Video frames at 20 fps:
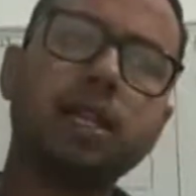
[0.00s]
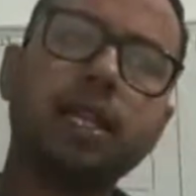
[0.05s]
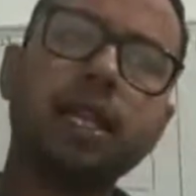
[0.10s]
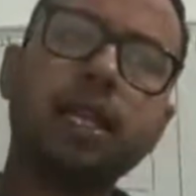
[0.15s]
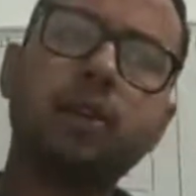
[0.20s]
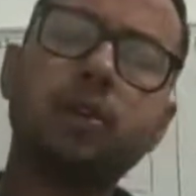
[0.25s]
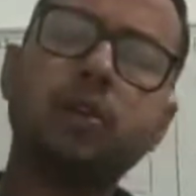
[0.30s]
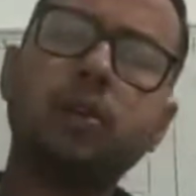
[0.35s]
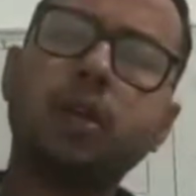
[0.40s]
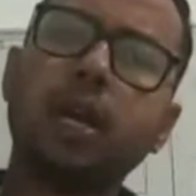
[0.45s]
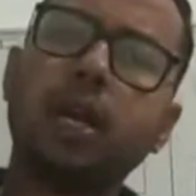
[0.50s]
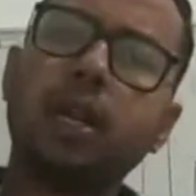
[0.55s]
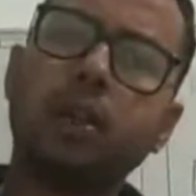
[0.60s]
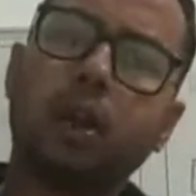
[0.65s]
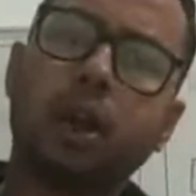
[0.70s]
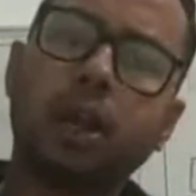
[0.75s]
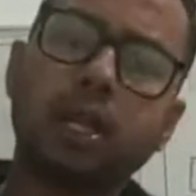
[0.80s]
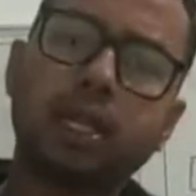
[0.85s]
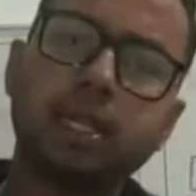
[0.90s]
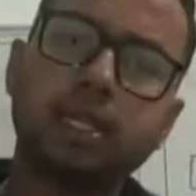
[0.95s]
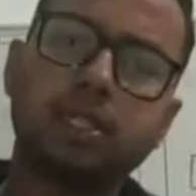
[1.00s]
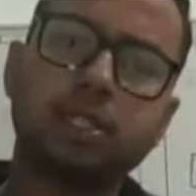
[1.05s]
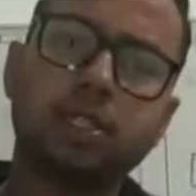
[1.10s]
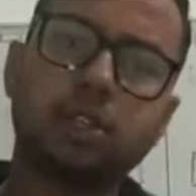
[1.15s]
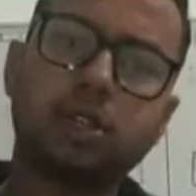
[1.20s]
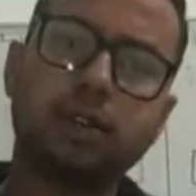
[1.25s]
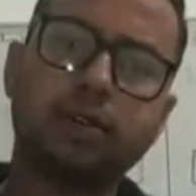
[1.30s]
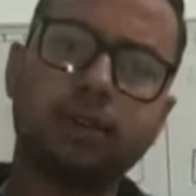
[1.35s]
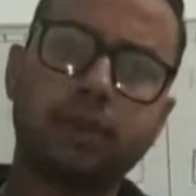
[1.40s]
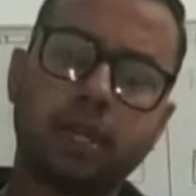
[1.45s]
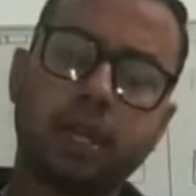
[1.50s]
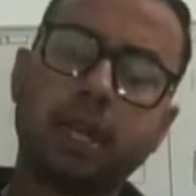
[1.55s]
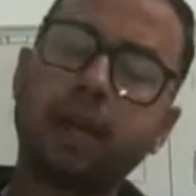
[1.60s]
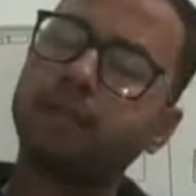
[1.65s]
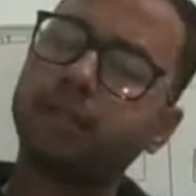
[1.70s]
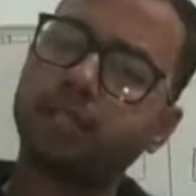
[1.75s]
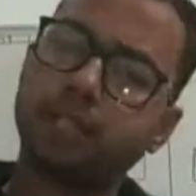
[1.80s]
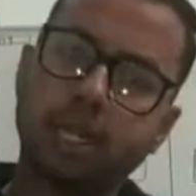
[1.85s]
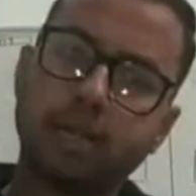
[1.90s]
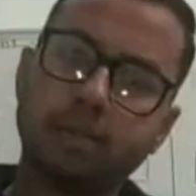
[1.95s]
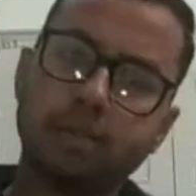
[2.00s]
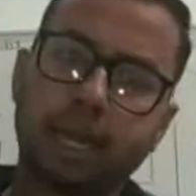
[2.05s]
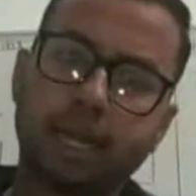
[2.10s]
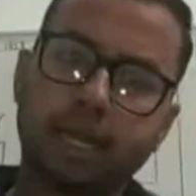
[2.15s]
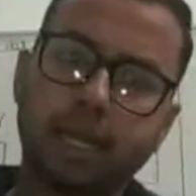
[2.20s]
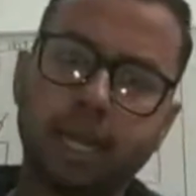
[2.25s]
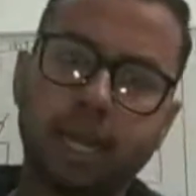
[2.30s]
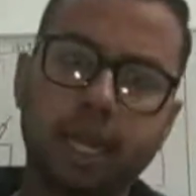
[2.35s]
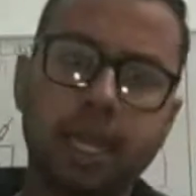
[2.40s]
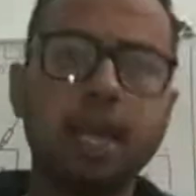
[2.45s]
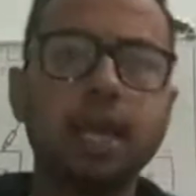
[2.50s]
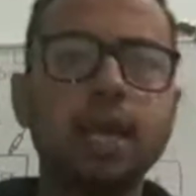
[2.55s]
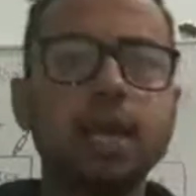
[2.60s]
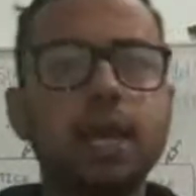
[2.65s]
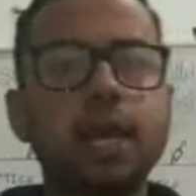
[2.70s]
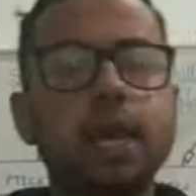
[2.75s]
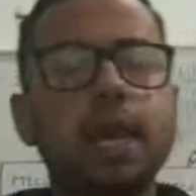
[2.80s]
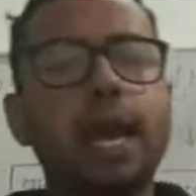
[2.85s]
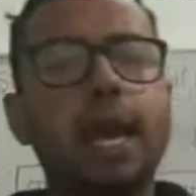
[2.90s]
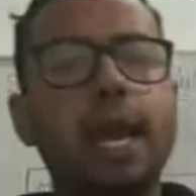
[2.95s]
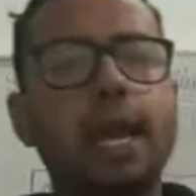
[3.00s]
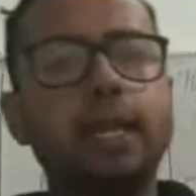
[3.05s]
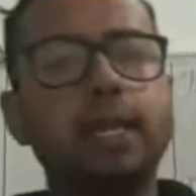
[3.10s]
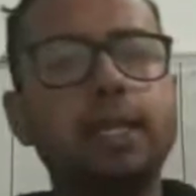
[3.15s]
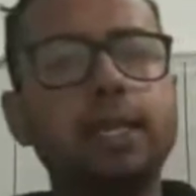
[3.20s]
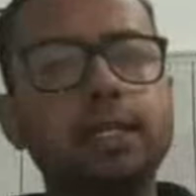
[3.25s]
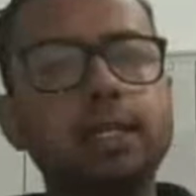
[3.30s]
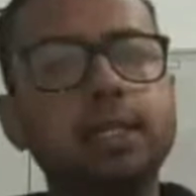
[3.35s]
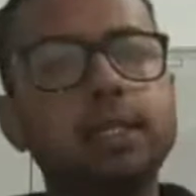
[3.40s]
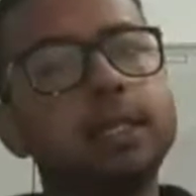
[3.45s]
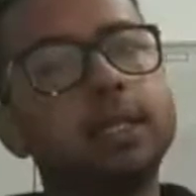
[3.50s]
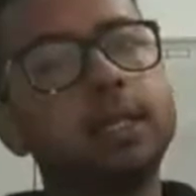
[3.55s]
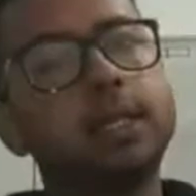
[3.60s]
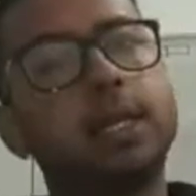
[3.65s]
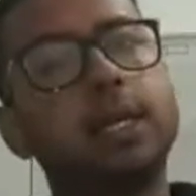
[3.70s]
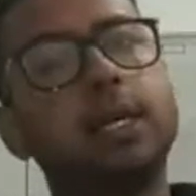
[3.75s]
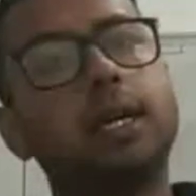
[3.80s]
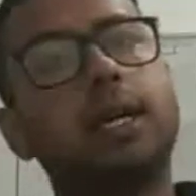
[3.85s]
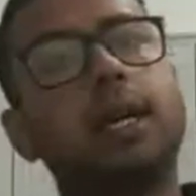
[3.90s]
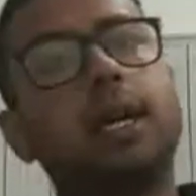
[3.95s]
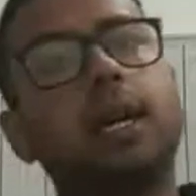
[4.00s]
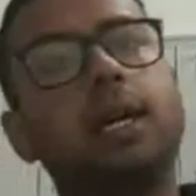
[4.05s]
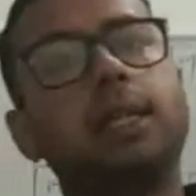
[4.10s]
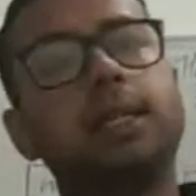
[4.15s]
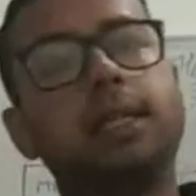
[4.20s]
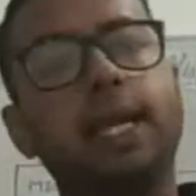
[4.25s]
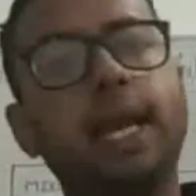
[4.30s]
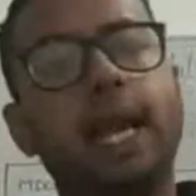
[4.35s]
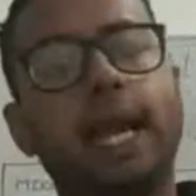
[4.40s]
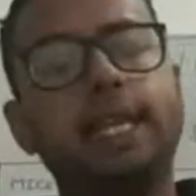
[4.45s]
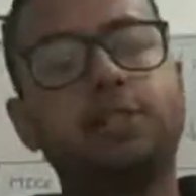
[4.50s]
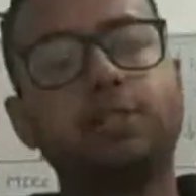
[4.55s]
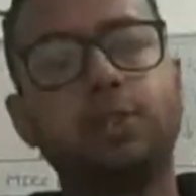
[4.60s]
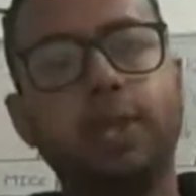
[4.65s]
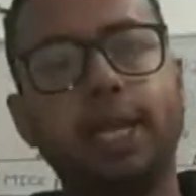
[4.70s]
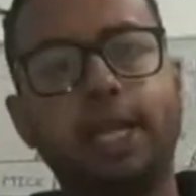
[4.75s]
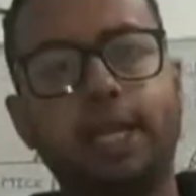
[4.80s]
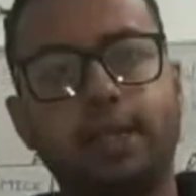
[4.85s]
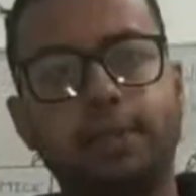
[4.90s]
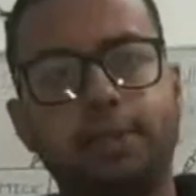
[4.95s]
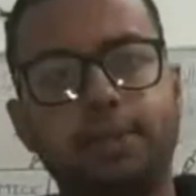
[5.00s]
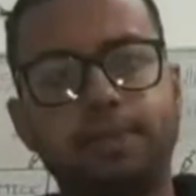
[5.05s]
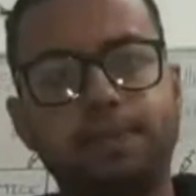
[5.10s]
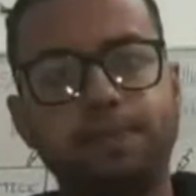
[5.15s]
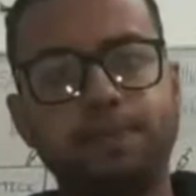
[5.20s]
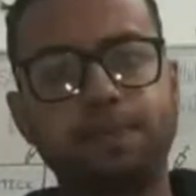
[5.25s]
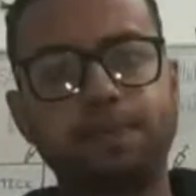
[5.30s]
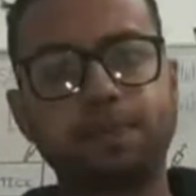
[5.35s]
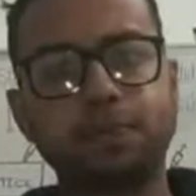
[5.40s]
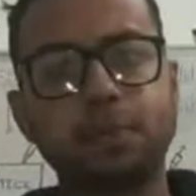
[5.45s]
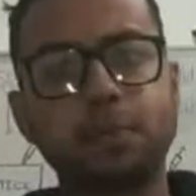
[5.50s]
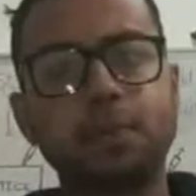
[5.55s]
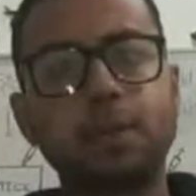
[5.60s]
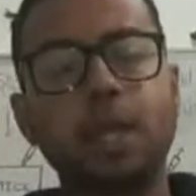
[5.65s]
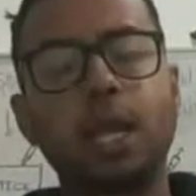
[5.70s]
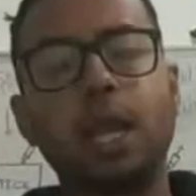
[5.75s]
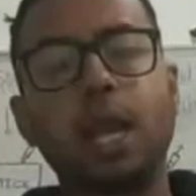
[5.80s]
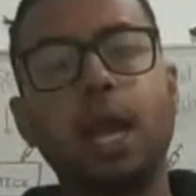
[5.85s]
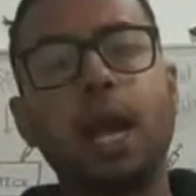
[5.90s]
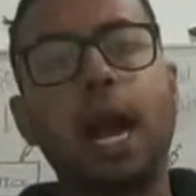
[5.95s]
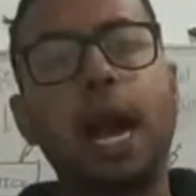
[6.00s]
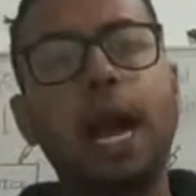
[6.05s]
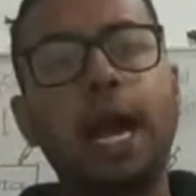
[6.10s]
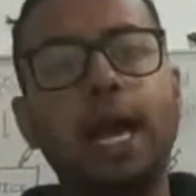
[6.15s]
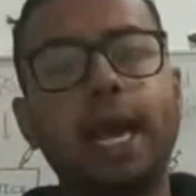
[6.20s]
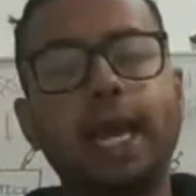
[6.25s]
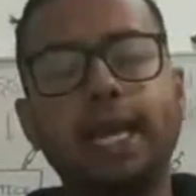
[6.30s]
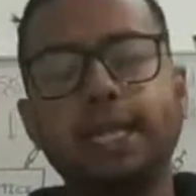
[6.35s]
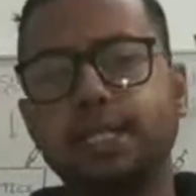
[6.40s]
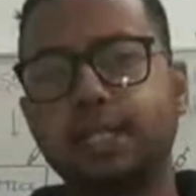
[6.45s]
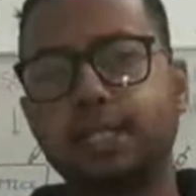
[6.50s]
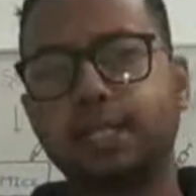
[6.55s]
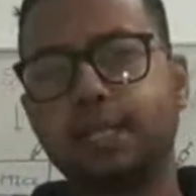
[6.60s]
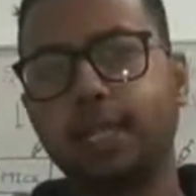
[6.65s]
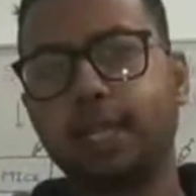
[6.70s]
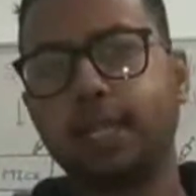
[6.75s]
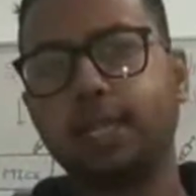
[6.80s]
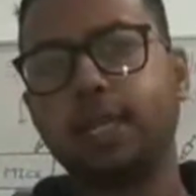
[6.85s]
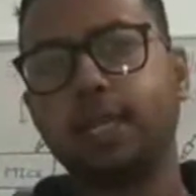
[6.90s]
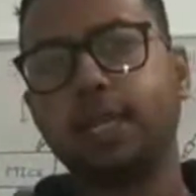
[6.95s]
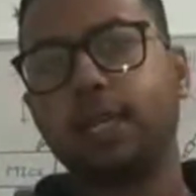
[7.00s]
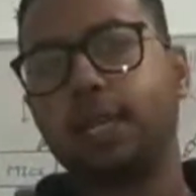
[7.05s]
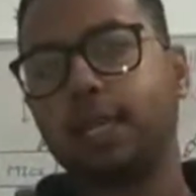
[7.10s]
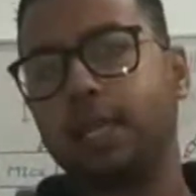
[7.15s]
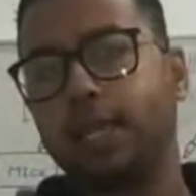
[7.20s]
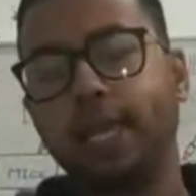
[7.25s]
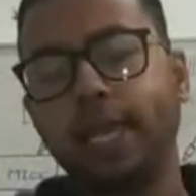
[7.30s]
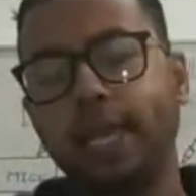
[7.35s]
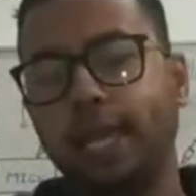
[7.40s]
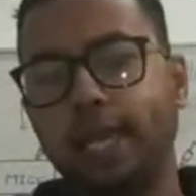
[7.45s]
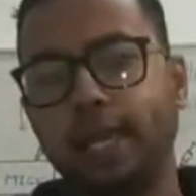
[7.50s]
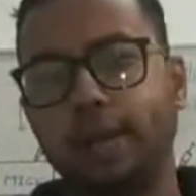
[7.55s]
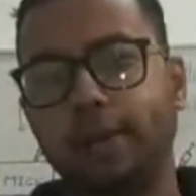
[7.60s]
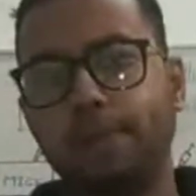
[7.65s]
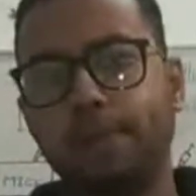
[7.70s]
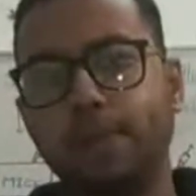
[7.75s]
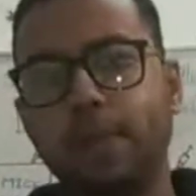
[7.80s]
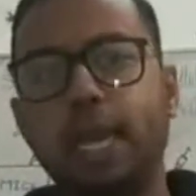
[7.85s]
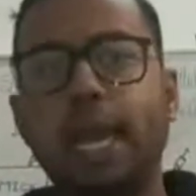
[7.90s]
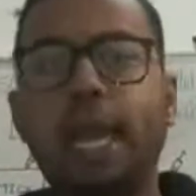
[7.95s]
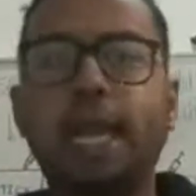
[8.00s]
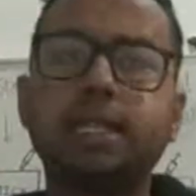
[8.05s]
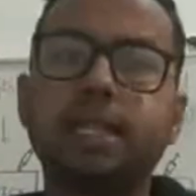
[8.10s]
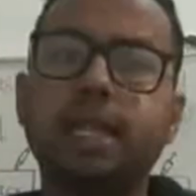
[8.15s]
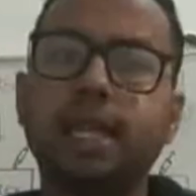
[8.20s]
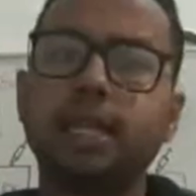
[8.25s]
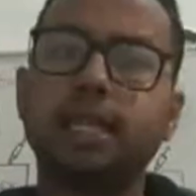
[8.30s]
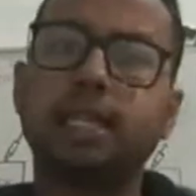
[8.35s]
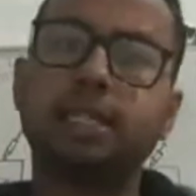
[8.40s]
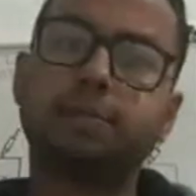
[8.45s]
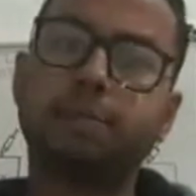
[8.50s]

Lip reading: they grow a lawn culture of rough stain bacteria and they isolate S stain DNA and then